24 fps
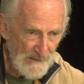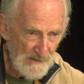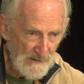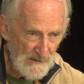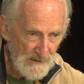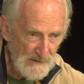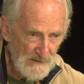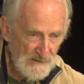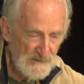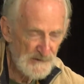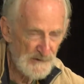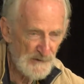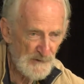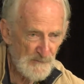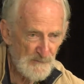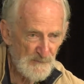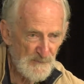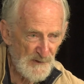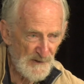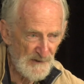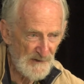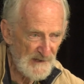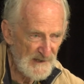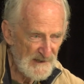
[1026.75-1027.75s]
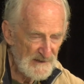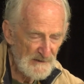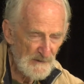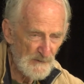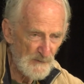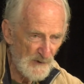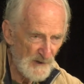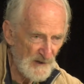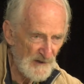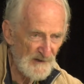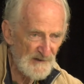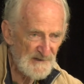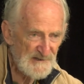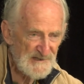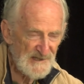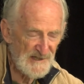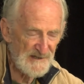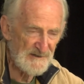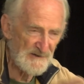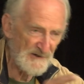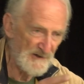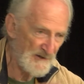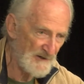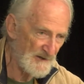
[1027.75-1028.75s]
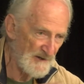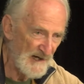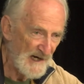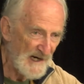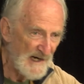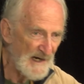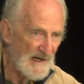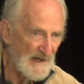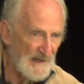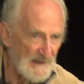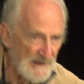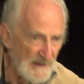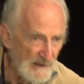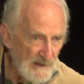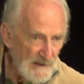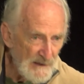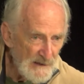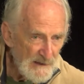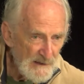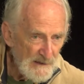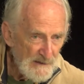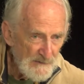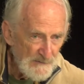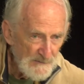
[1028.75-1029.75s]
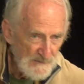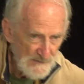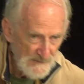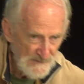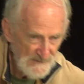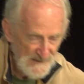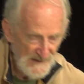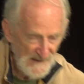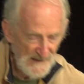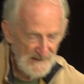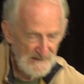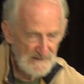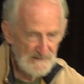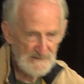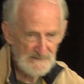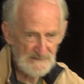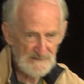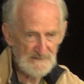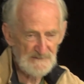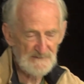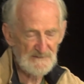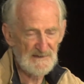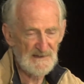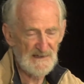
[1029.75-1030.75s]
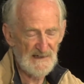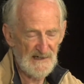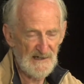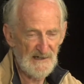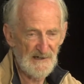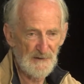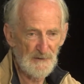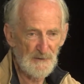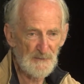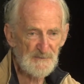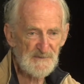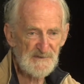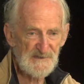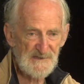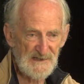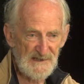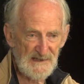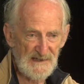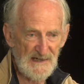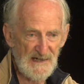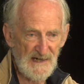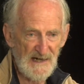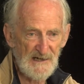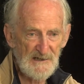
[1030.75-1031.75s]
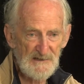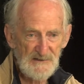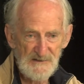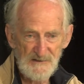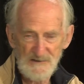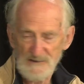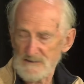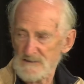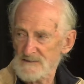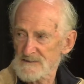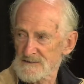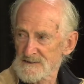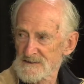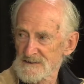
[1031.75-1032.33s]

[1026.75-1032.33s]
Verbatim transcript: uh, you're burning the words into her head, that helps the actor